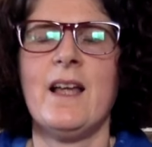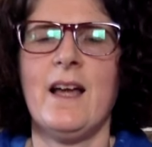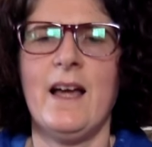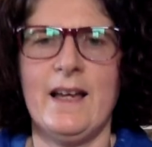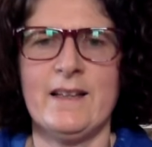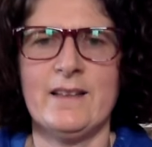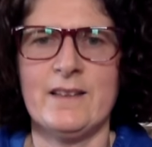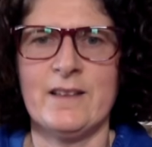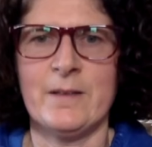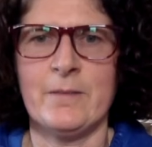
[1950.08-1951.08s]
And
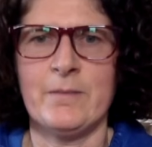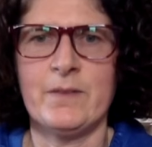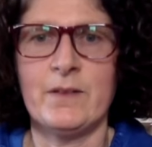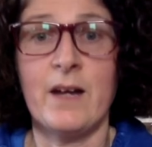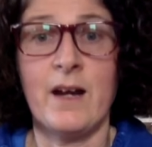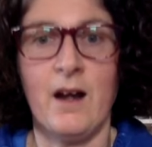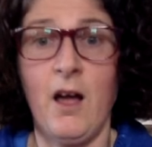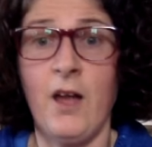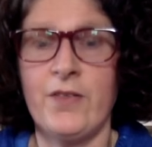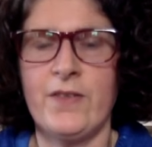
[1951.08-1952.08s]
there are a
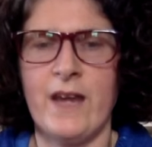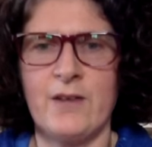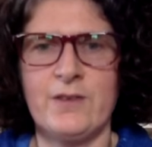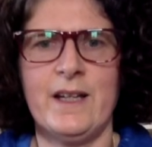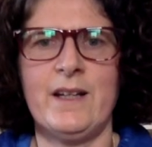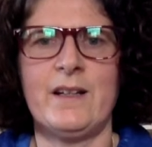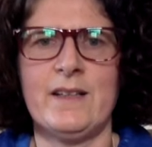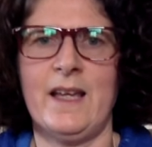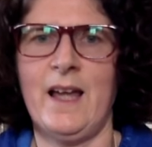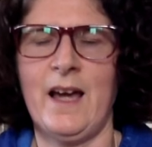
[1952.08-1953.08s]
lot out there
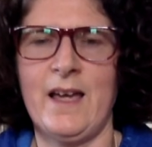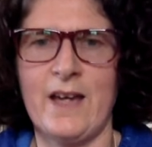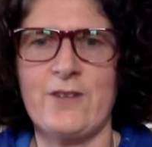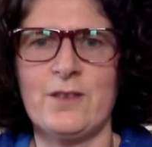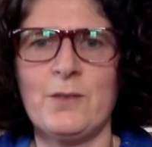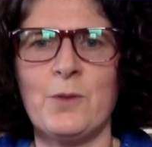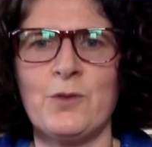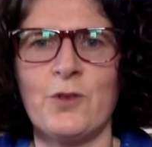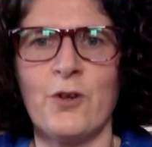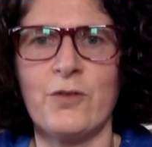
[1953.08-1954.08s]
that I actually want
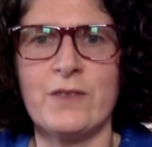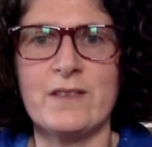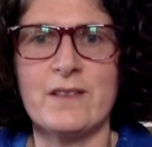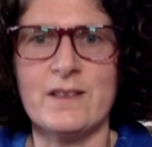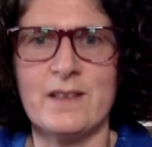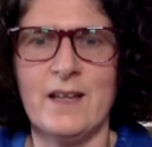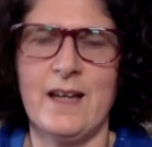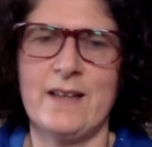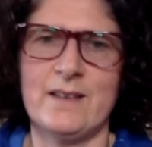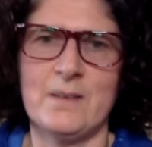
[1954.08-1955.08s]
to go visit,
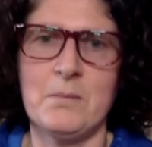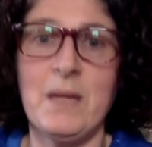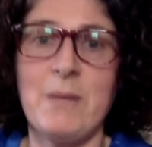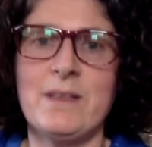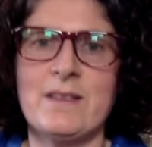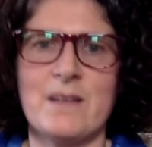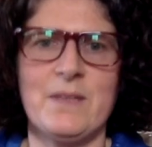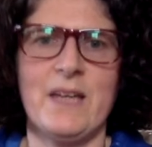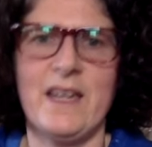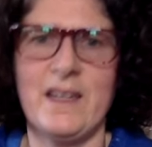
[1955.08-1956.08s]
and maybe
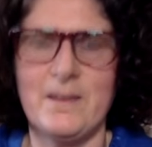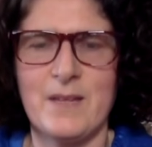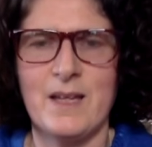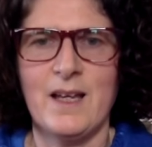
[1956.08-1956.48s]
someday